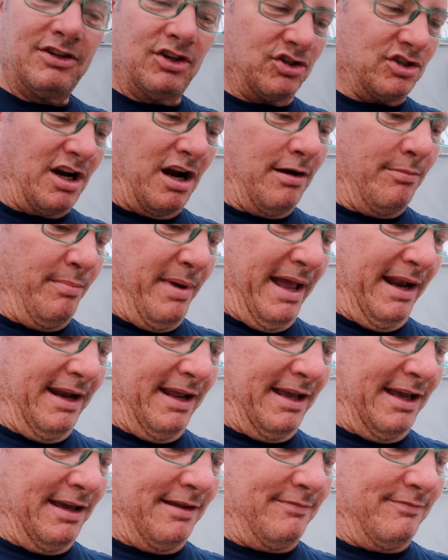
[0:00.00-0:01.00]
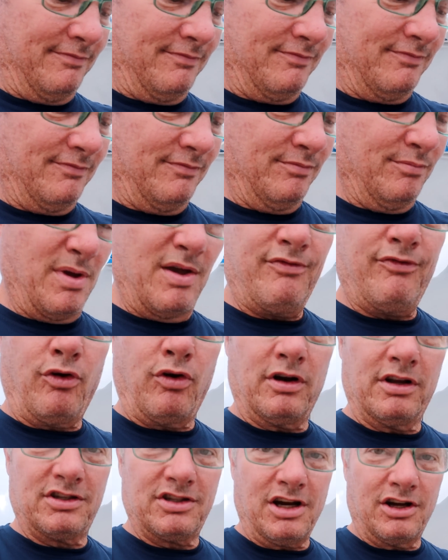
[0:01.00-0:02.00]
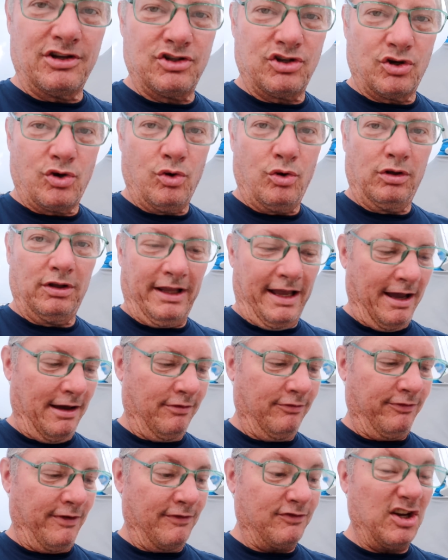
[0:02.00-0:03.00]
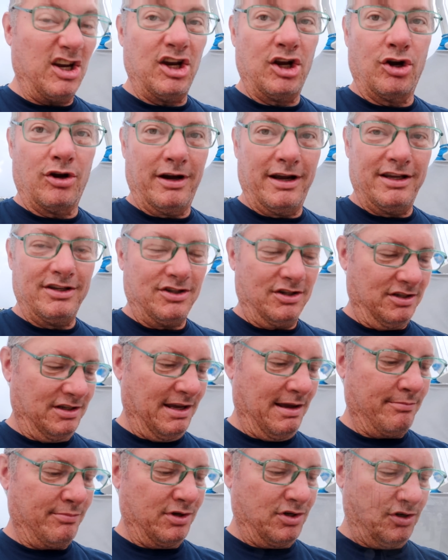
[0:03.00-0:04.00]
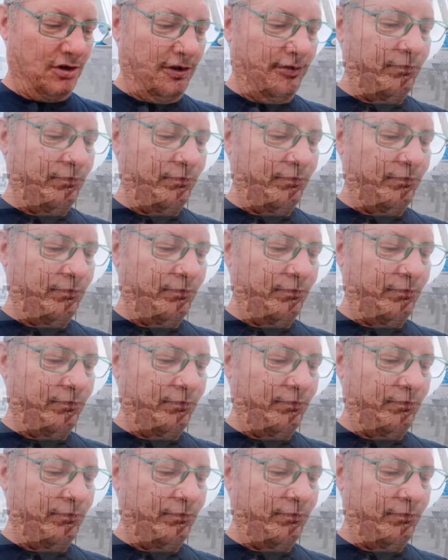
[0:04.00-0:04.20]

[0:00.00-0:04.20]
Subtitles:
to start bending it before it starts to cool down 50 degrees in temperature.